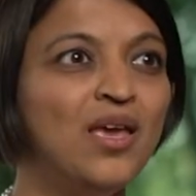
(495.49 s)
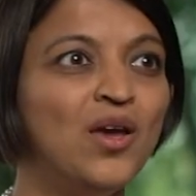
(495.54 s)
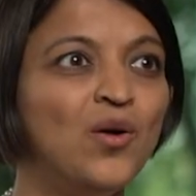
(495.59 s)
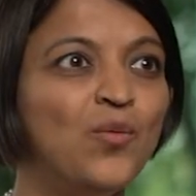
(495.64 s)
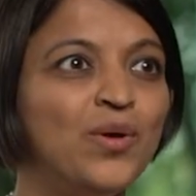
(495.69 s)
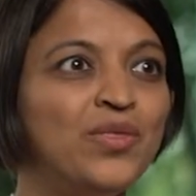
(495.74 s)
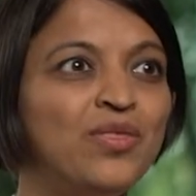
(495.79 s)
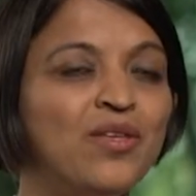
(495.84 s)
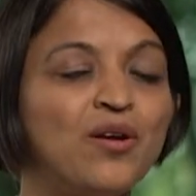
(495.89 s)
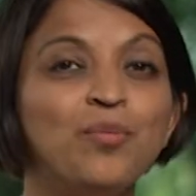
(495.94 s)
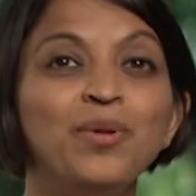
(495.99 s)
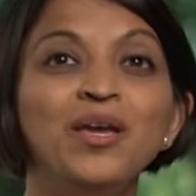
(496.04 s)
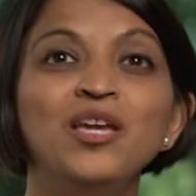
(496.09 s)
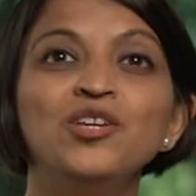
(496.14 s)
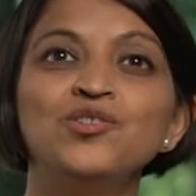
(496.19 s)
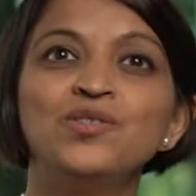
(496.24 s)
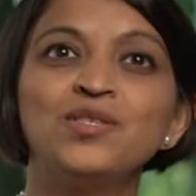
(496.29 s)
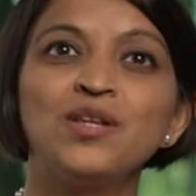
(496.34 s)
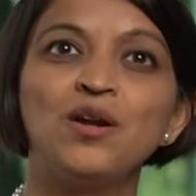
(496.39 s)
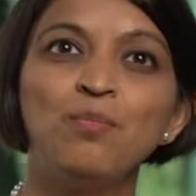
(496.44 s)
when there are
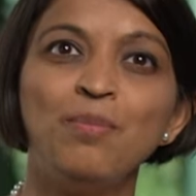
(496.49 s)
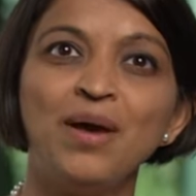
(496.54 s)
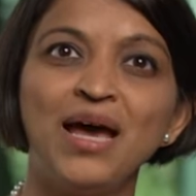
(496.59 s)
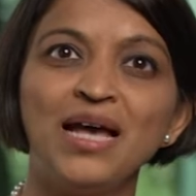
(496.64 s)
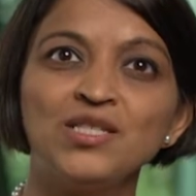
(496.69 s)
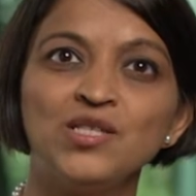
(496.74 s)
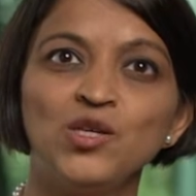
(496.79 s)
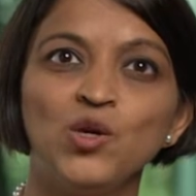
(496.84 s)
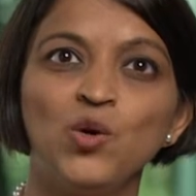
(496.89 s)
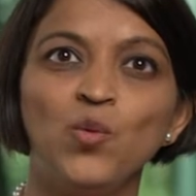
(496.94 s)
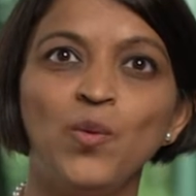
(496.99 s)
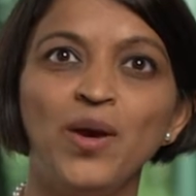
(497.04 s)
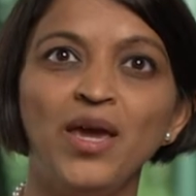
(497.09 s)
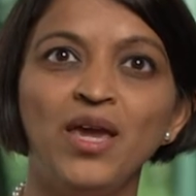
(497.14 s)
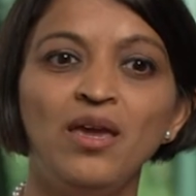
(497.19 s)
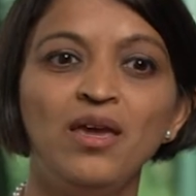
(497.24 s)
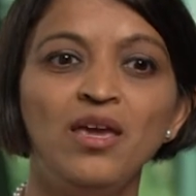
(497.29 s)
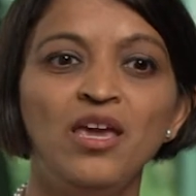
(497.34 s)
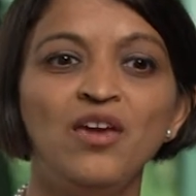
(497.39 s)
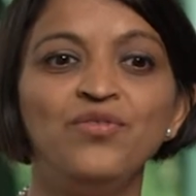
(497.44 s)
patients that are passing
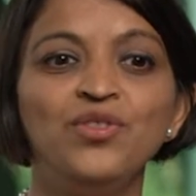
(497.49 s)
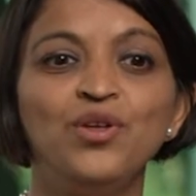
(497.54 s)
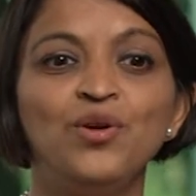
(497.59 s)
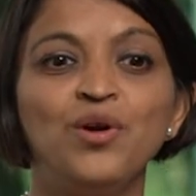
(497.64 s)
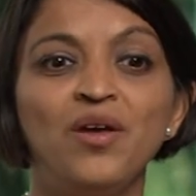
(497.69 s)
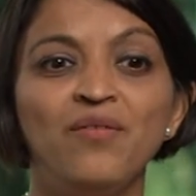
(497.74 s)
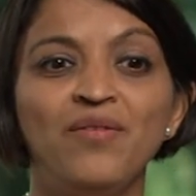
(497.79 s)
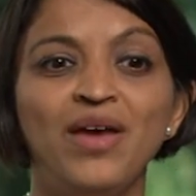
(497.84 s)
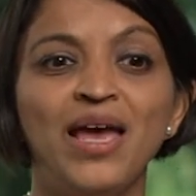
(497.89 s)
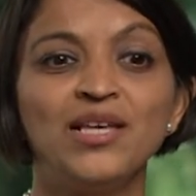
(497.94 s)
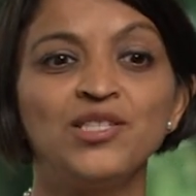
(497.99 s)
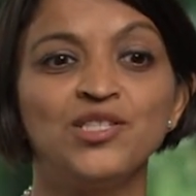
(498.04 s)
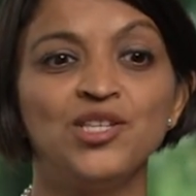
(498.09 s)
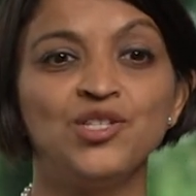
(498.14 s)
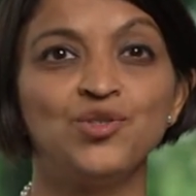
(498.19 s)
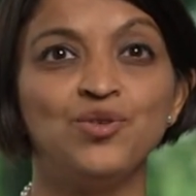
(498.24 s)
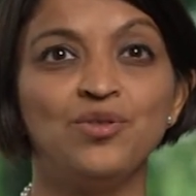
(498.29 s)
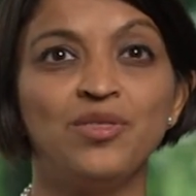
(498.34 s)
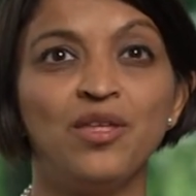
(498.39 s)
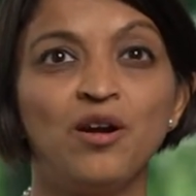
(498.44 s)
away if they don't have
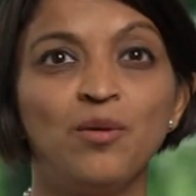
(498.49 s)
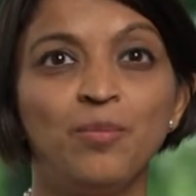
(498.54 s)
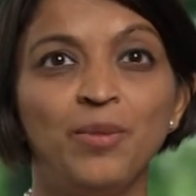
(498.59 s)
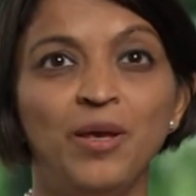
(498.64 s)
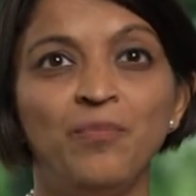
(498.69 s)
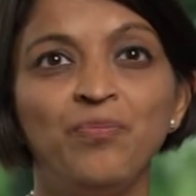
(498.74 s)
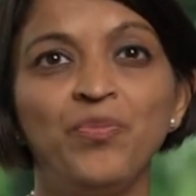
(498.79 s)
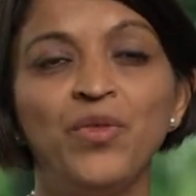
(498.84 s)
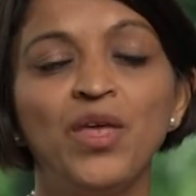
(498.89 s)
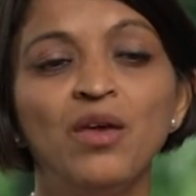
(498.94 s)
access to therapy.